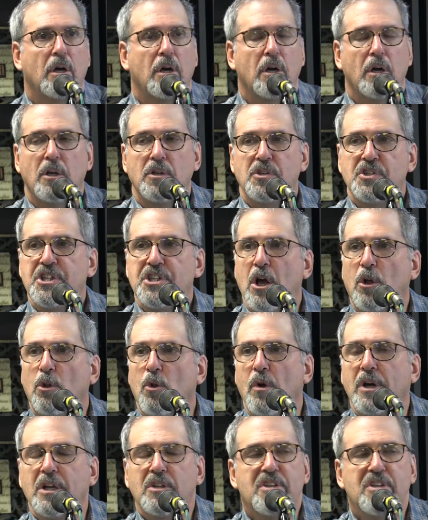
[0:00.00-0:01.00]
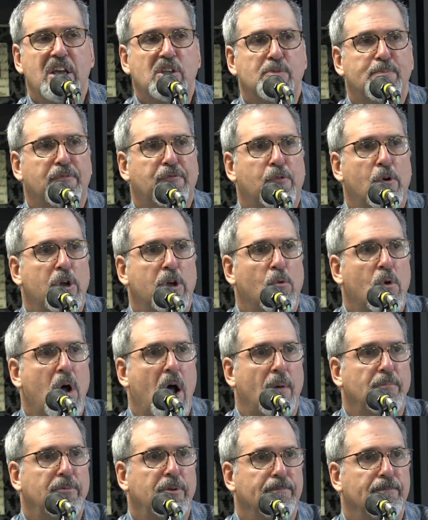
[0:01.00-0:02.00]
See how long it takes before you're robbed.